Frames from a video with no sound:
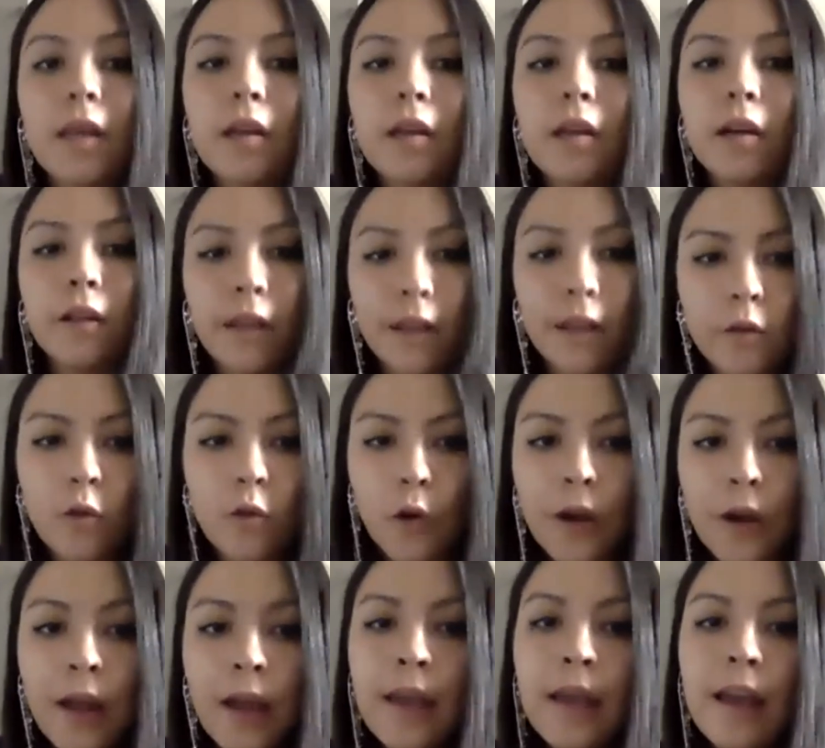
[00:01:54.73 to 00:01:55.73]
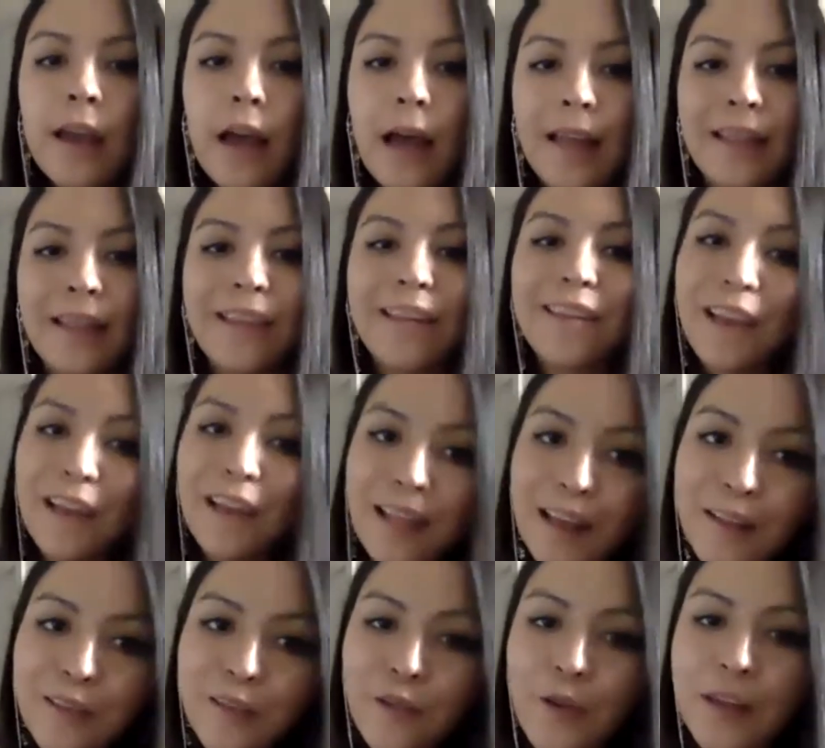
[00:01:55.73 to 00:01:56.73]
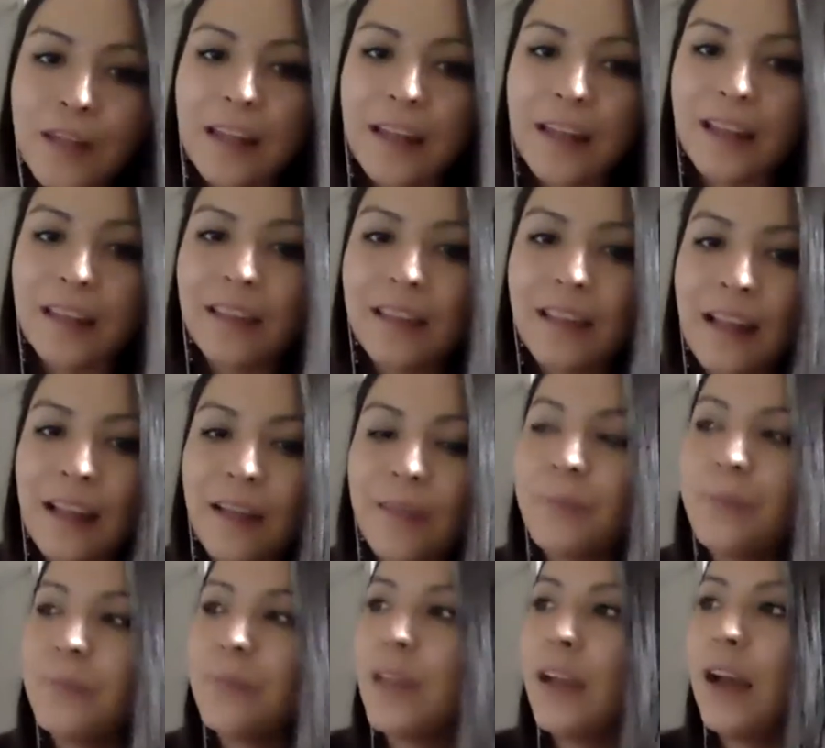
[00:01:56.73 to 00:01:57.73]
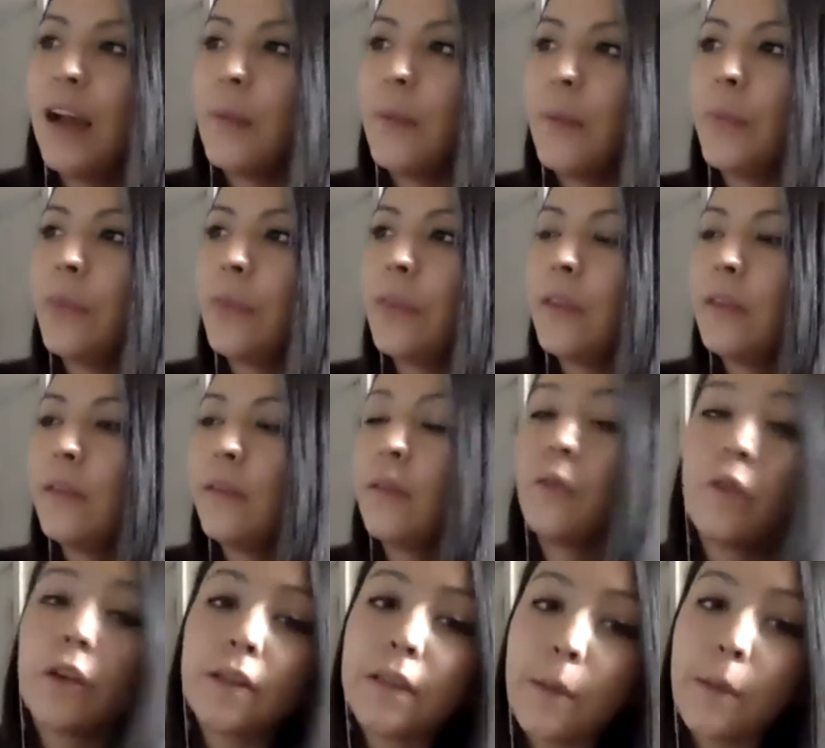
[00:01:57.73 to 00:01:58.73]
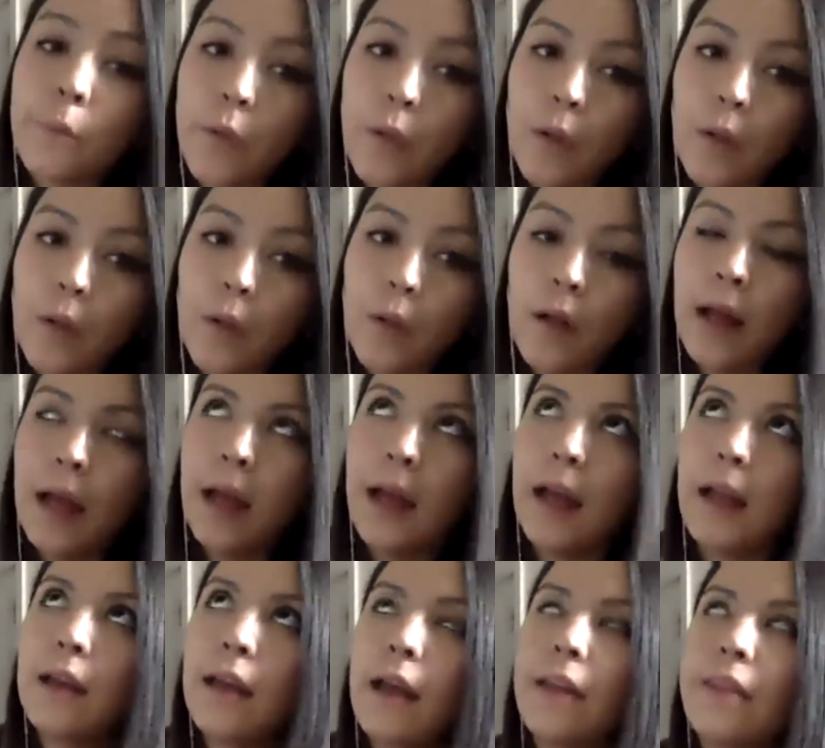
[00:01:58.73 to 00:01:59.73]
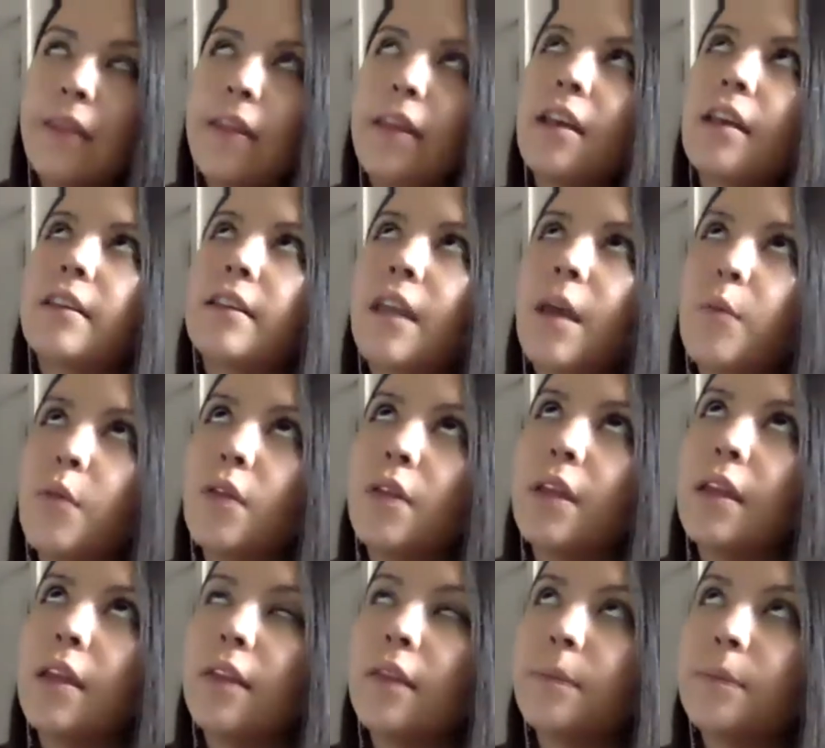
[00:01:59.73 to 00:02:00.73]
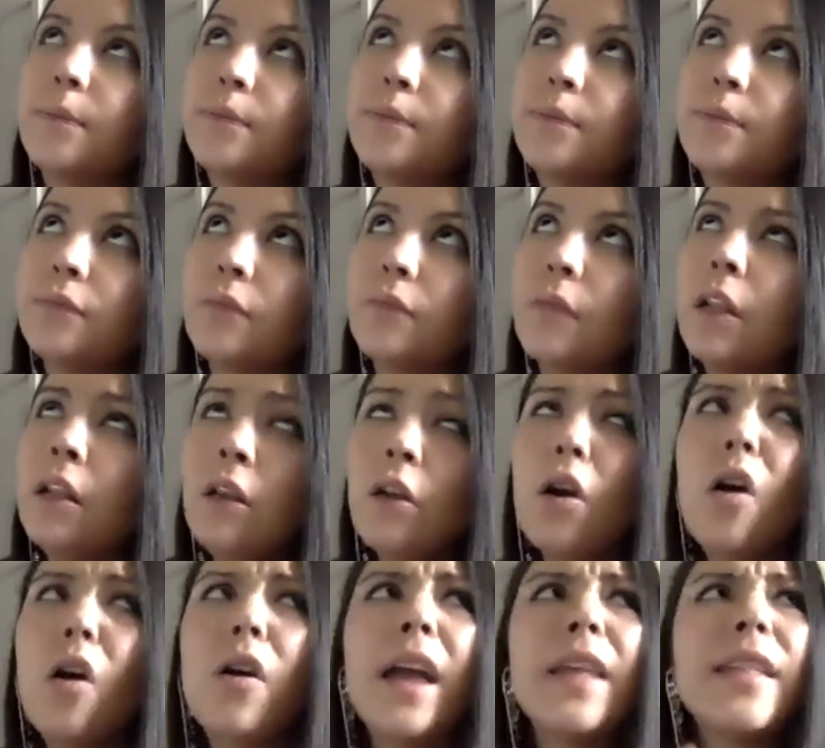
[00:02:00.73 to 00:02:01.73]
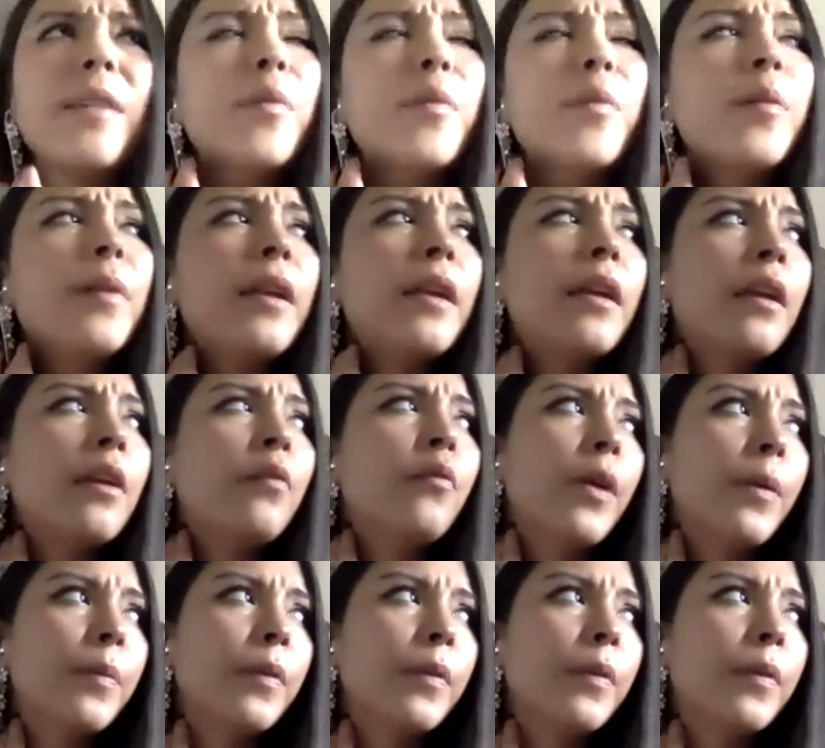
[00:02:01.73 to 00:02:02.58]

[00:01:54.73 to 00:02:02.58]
that's good. At least I like doing that. Like, so for example, I think in deputies, or I think probably in whips,